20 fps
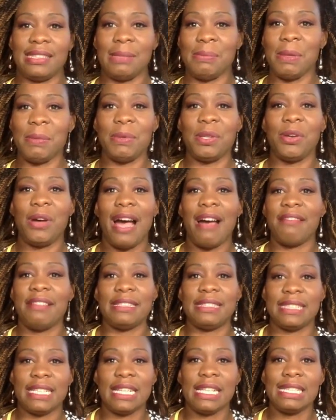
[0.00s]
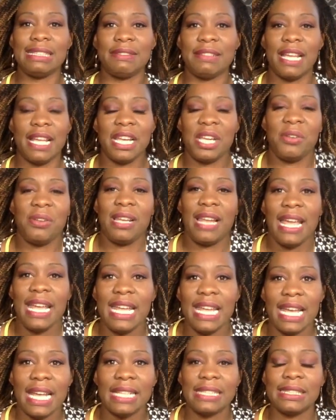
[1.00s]
Some people don't have the skills for that. They don't
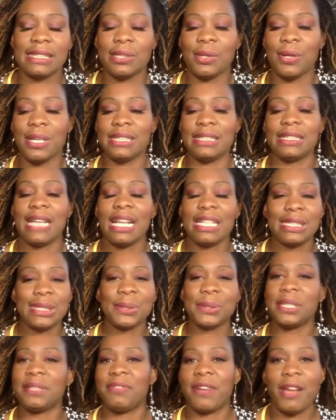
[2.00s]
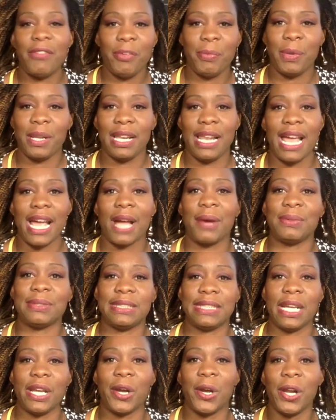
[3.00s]
like it. So it's not suited for everybody, like I
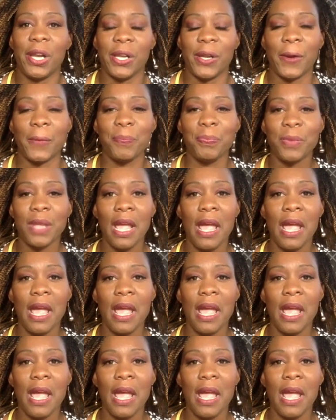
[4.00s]
was saying earlier.